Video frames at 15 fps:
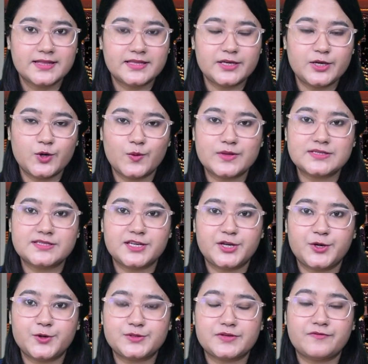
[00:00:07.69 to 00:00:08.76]
The US
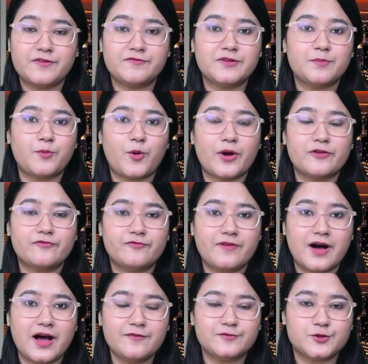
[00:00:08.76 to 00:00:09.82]
secured a 15.5
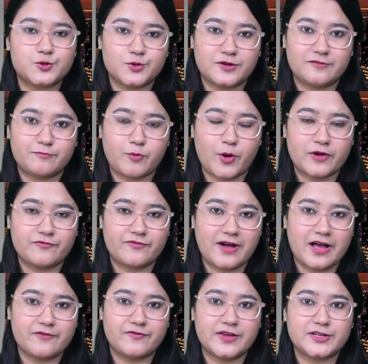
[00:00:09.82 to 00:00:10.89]
to
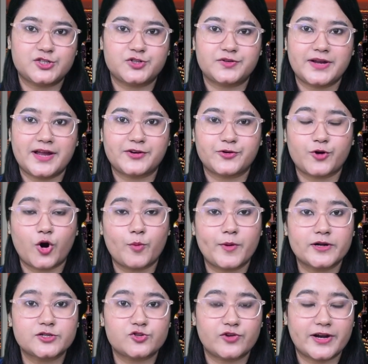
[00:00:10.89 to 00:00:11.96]
12.5 victory at
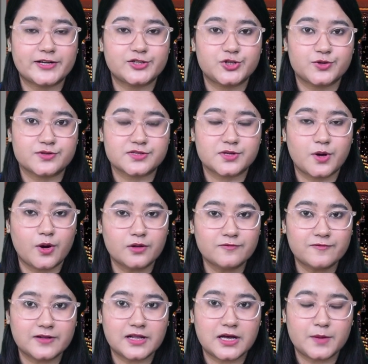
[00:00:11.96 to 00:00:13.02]
Robert Trent Jones
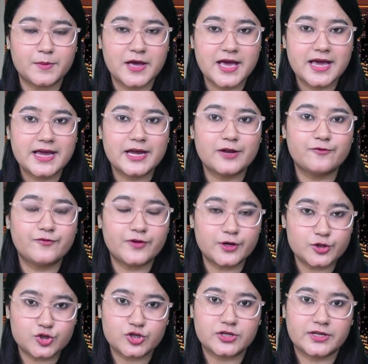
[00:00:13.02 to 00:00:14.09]
Golf Club in
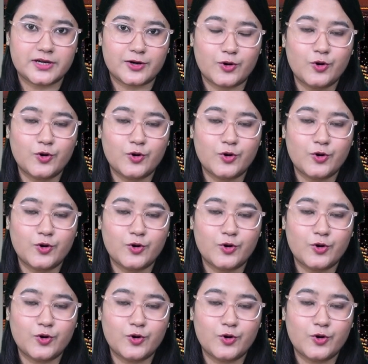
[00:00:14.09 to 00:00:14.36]
Virginia,